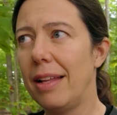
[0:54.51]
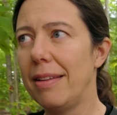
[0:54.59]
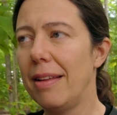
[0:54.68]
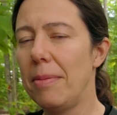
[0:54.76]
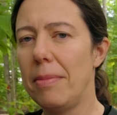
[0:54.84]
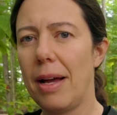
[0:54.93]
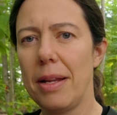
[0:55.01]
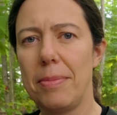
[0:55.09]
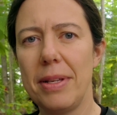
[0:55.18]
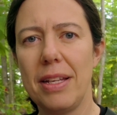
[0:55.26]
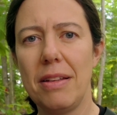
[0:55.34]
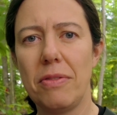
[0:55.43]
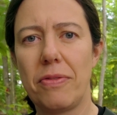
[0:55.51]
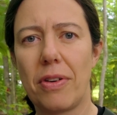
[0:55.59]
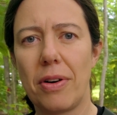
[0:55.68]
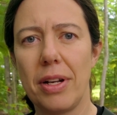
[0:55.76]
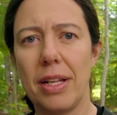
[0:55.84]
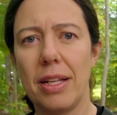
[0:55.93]
and they might be
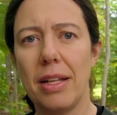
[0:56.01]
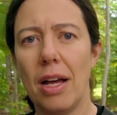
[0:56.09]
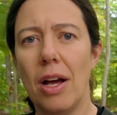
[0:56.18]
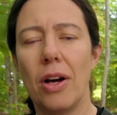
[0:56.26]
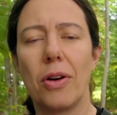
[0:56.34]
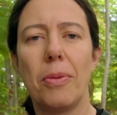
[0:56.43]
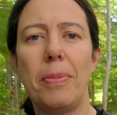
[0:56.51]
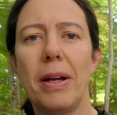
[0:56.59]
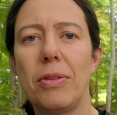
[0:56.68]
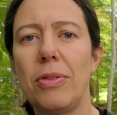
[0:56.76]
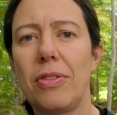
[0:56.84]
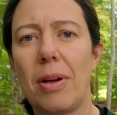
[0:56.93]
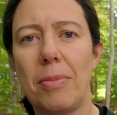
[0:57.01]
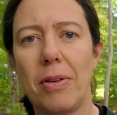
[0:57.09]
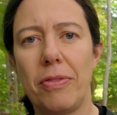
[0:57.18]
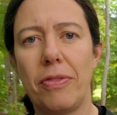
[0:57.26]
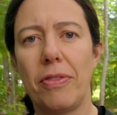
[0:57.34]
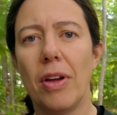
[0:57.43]
inverted compared to some
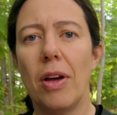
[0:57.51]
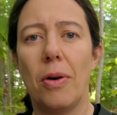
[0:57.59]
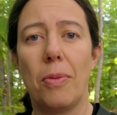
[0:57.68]
of